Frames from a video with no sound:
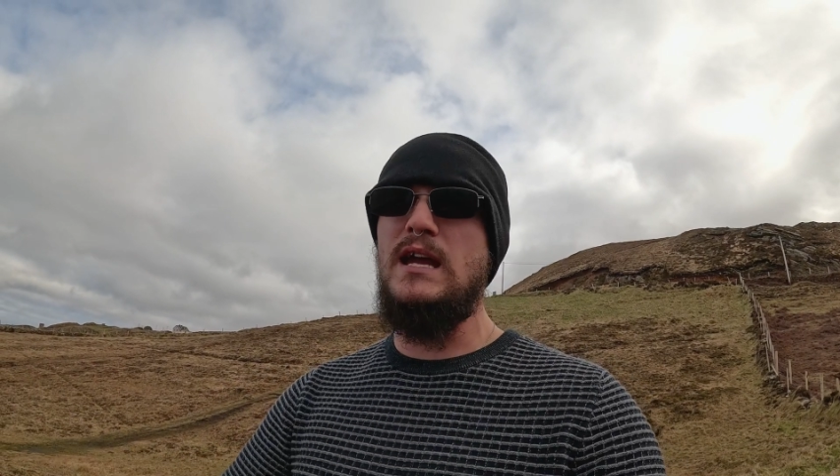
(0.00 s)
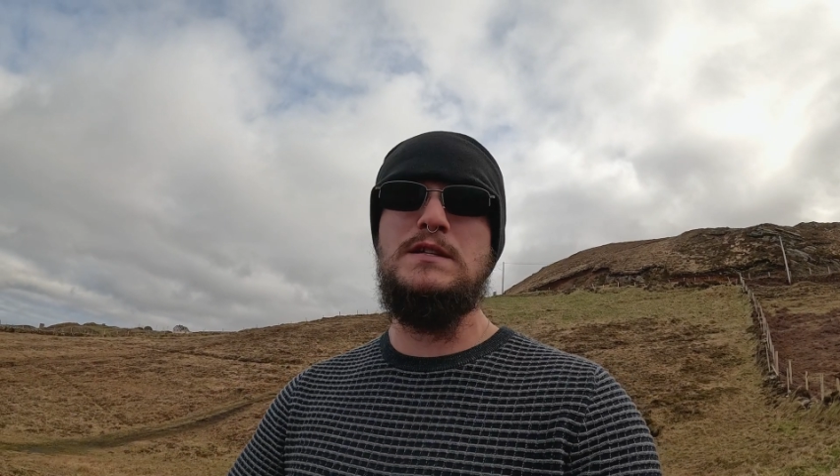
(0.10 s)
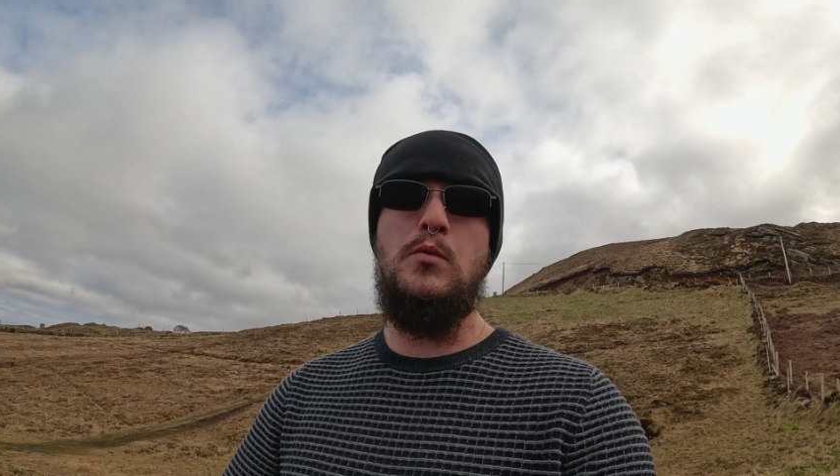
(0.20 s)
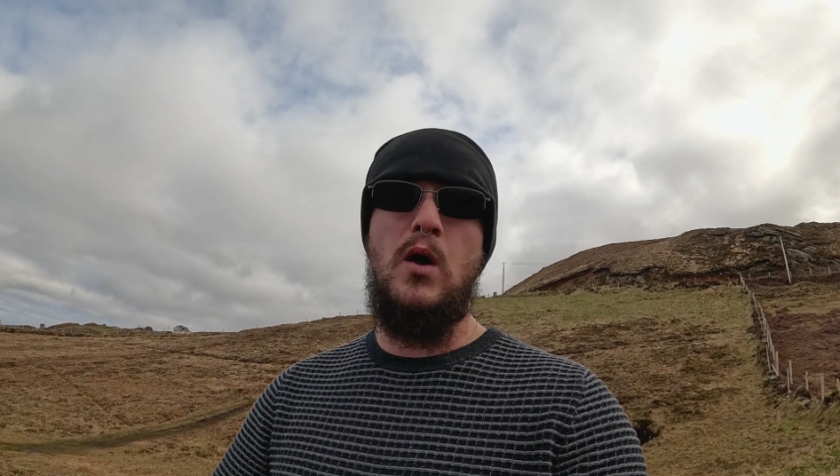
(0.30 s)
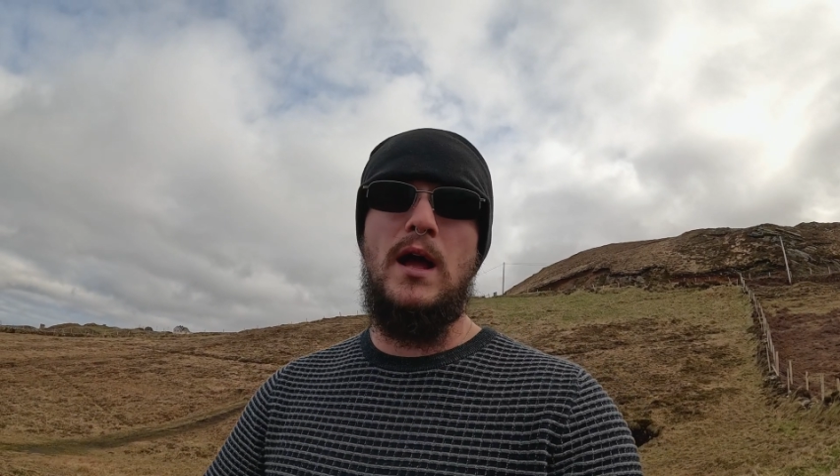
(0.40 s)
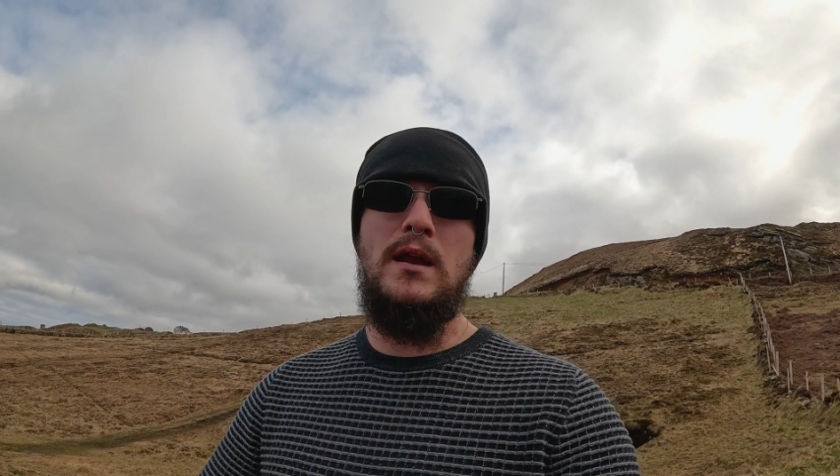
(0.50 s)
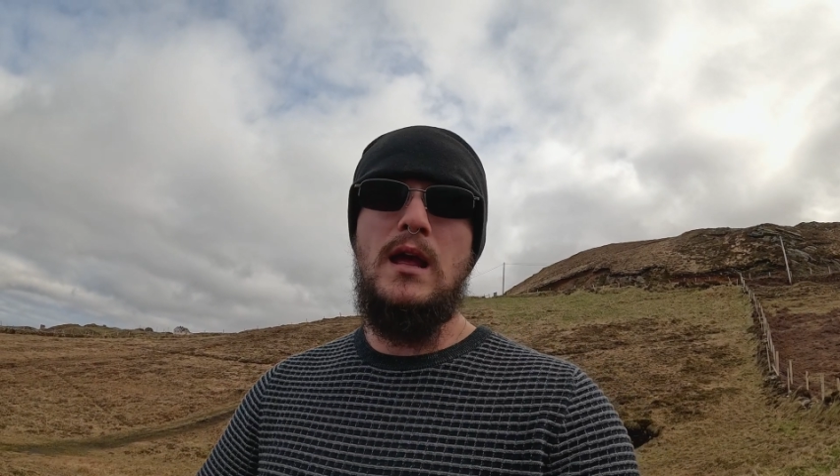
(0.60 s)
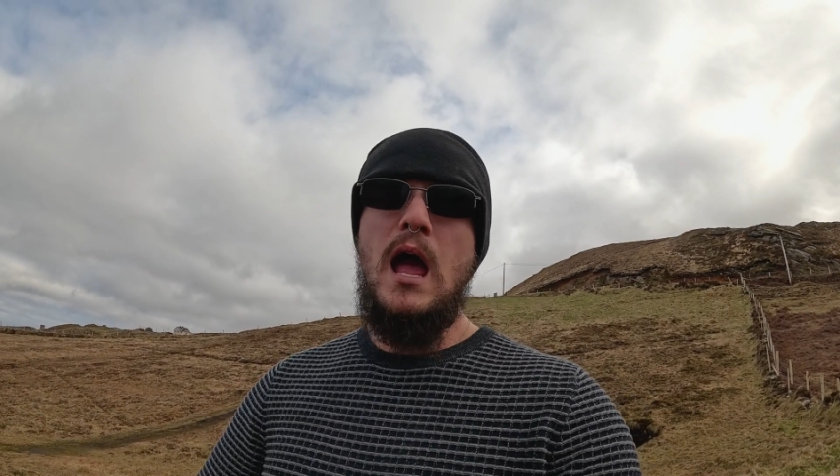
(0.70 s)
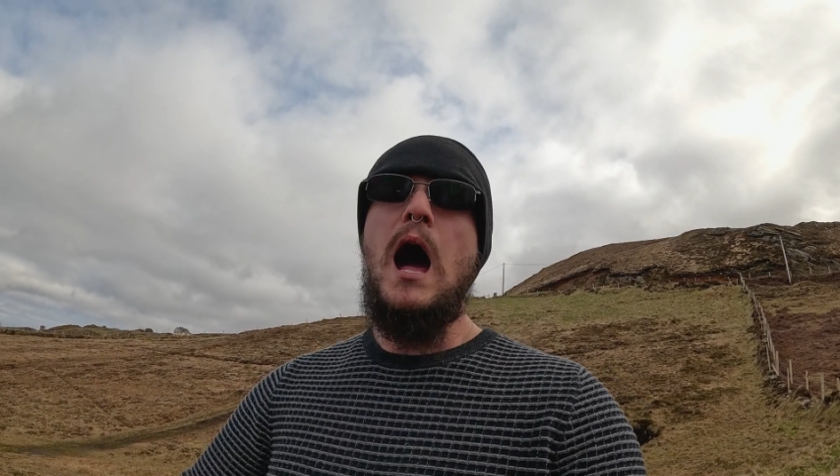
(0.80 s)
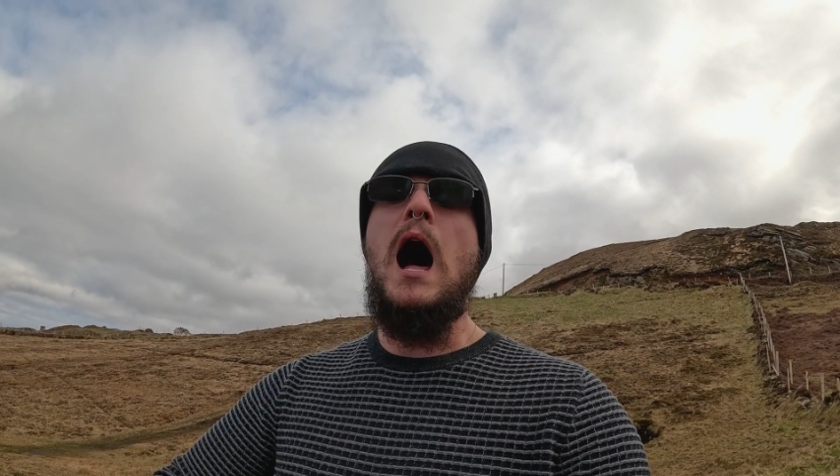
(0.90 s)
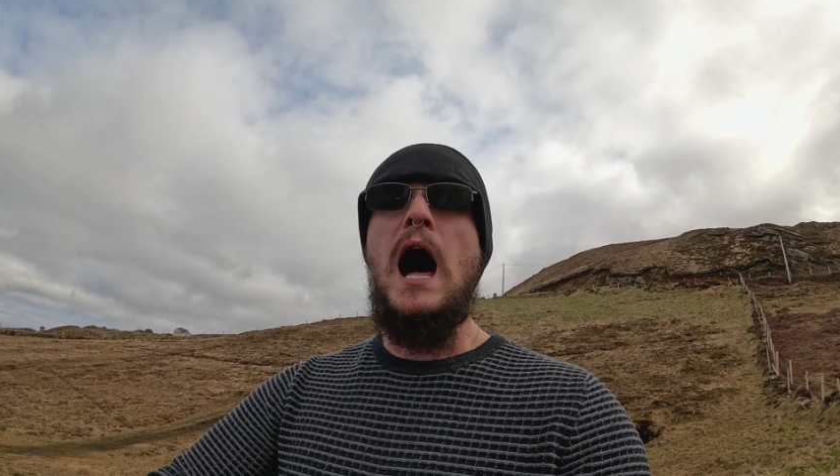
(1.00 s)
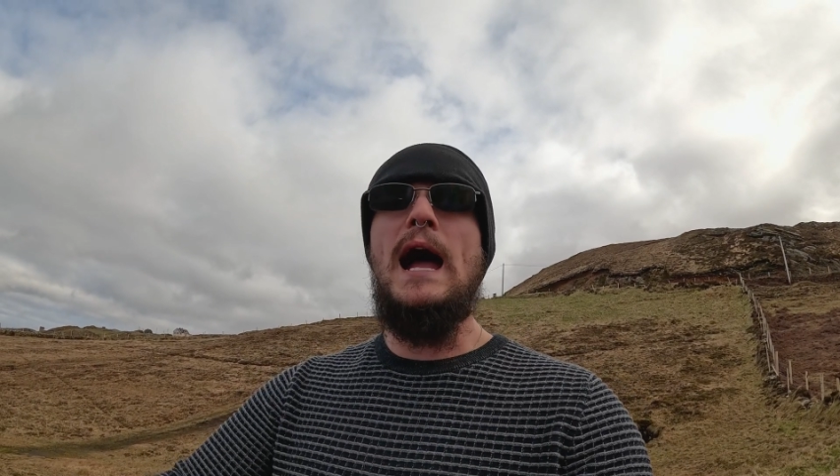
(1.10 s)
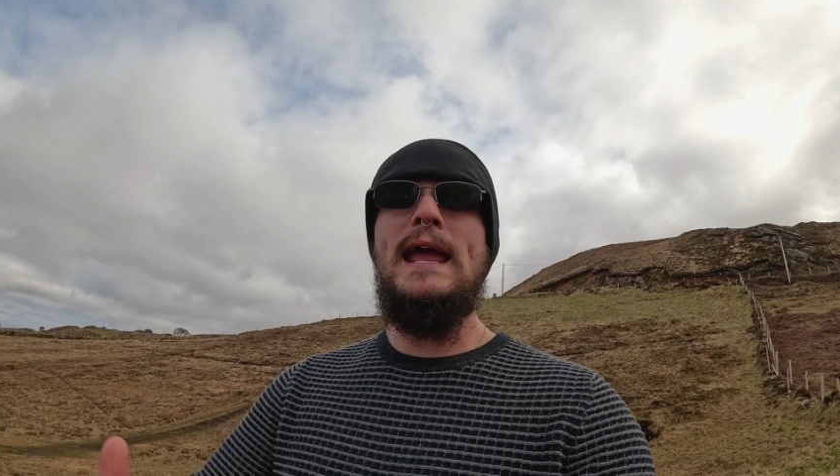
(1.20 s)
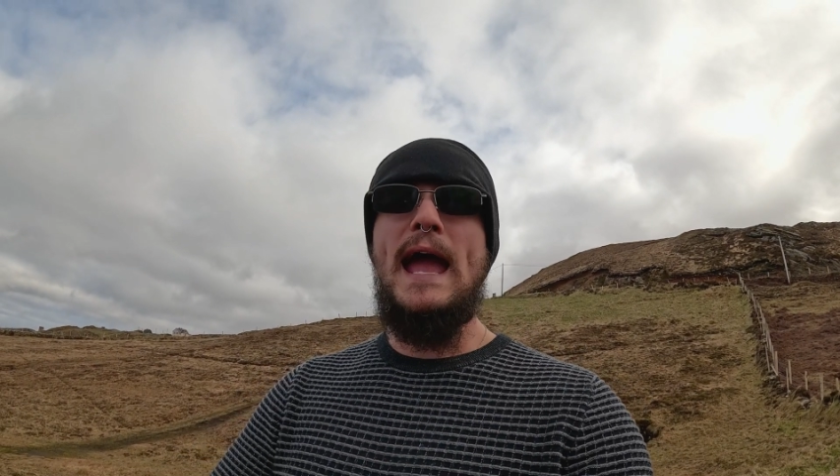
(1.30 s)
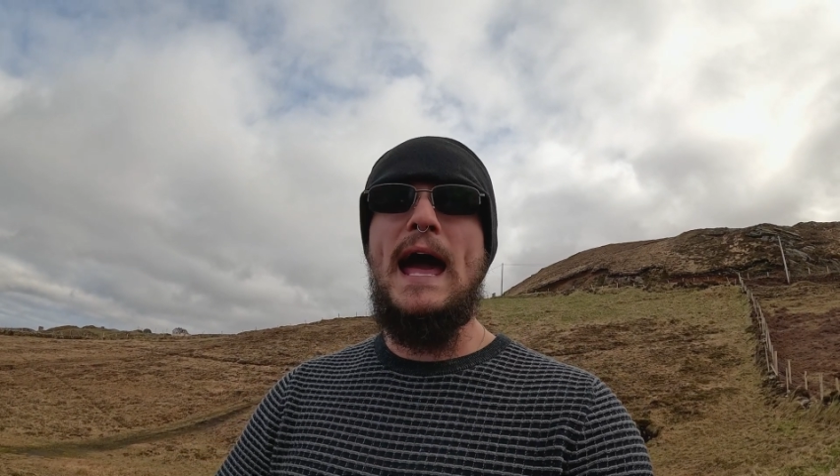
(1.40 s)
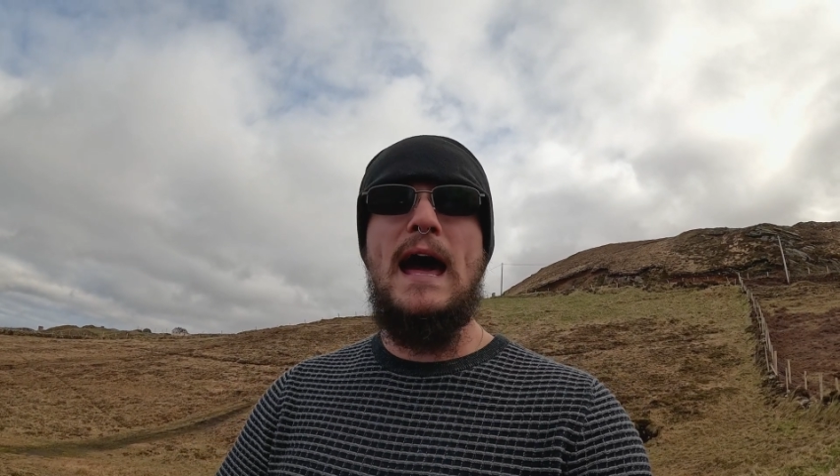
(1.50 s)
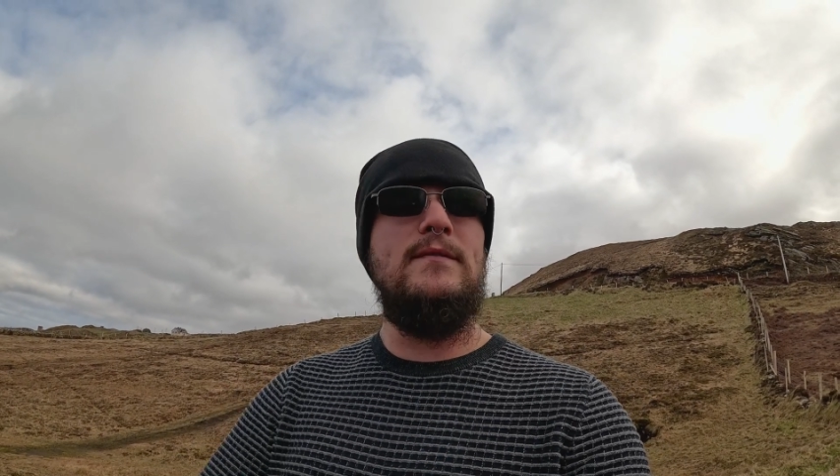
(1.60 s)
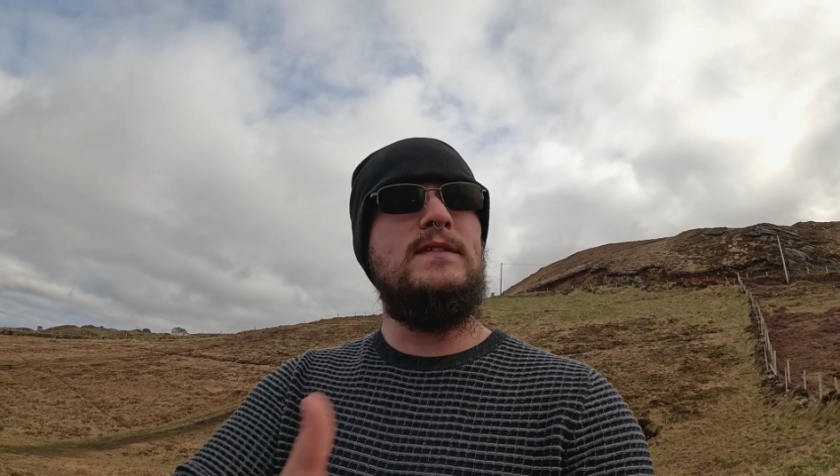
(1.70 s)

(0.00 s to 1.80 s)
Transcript: guess what? I have